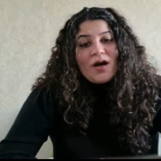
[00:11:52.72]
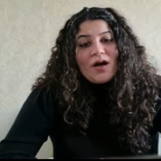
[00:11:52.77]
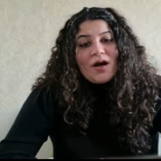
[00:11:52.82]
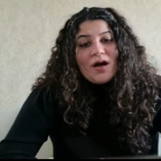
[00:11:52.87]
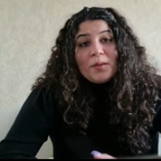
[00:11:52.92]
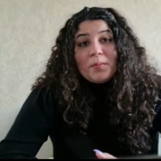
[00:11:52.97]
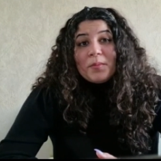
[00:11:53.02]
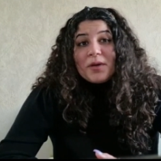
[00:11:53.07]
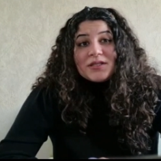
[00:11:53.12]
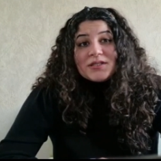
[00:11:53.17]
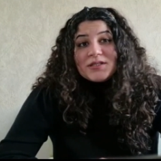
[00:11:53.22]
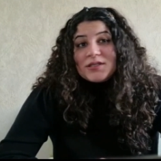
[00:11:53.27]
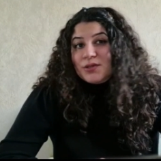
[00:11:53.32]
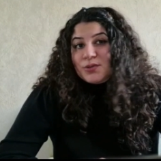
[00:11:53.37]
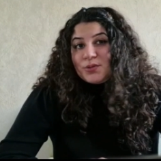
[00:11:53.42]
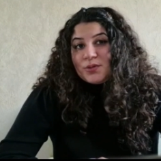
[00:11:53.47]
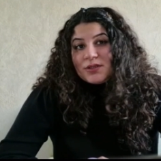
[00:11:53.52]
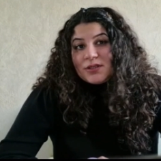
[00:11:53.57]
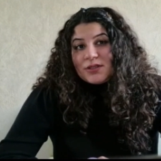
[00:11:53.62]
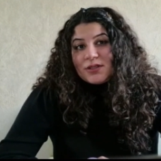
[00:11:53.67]
I might see
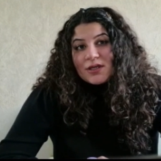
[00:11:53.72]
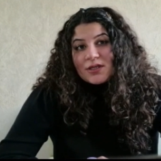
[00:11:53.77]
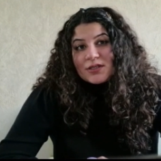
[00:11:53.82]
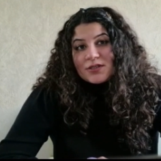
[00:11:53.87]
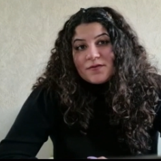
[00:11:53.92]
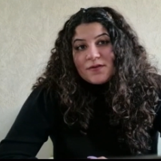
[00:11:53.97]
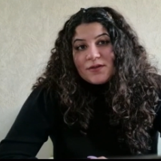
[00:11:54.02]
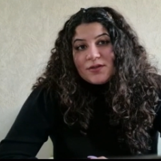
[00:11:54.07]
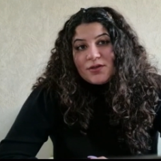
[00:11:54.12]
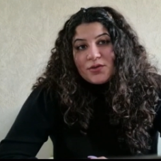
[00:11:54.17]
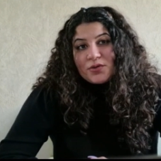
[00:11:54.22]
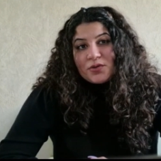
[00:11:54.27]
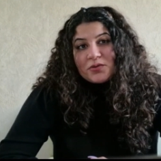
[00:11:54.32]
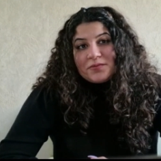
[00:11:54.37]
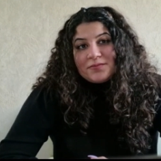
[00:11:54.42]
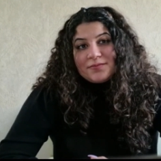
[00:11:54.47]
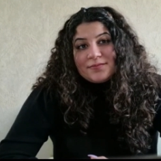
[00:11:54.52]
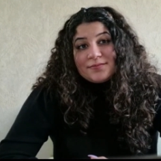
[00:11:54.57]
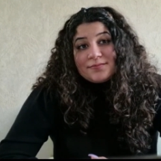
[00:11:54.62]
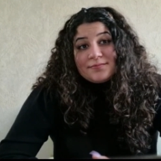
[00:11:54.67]
you in the next video.
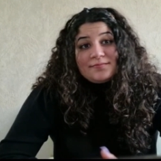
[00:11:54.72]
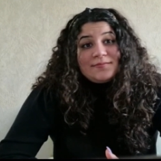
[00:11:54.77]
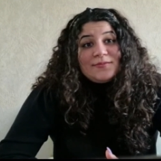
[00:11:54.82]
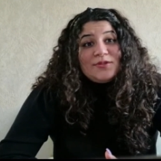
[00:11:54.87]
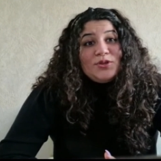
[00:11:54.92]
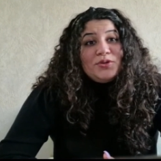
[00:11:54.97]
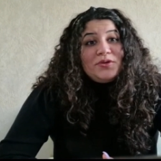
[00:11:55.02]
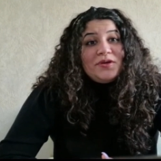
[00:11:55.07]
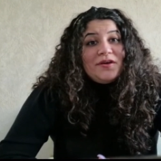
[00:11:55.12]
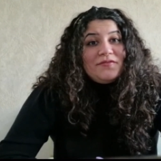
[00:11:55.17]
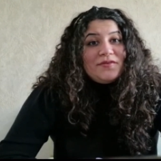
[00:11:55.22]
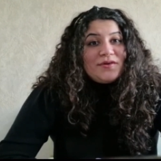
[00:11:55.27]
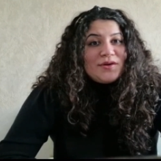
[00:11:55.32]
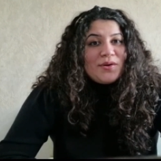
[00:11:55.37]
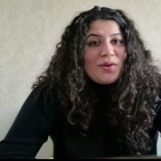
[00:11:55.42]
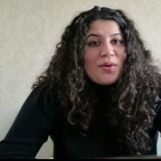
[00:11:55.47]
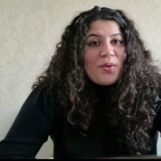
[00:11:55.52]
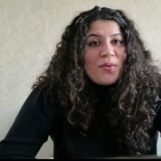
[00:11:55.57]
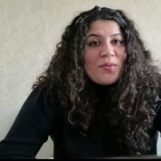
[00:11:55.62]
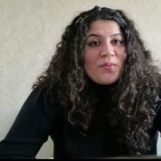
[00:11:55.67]
You never
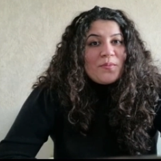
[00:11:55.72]
know.